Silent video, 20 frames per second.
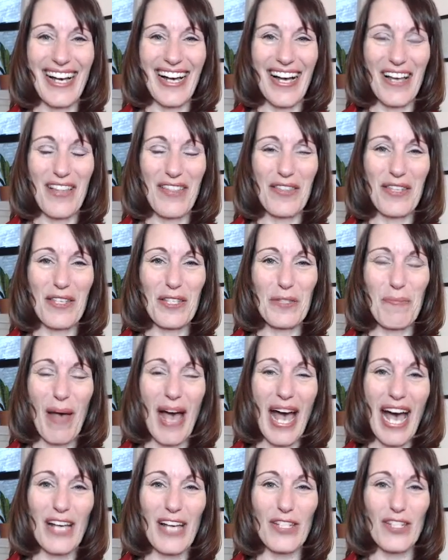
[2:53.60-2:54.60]
these
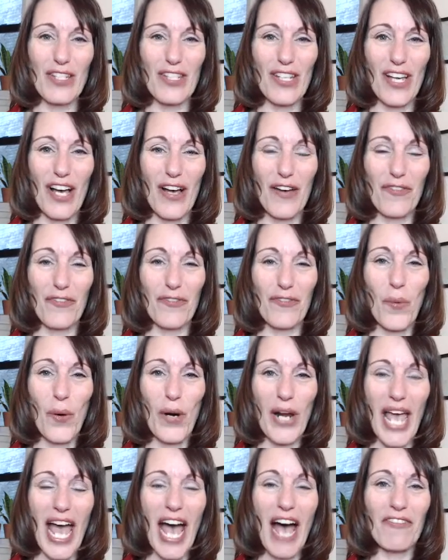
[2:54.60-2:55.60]
past
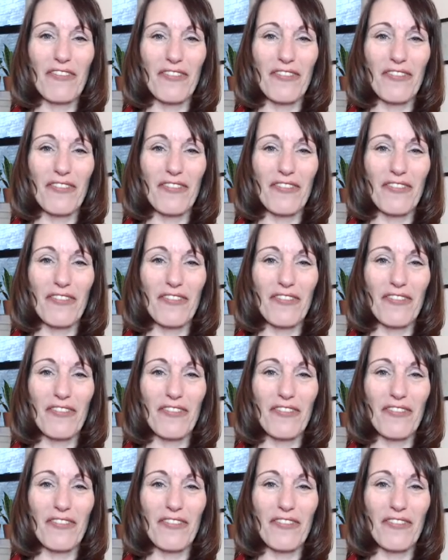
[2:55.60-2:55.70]
4.5,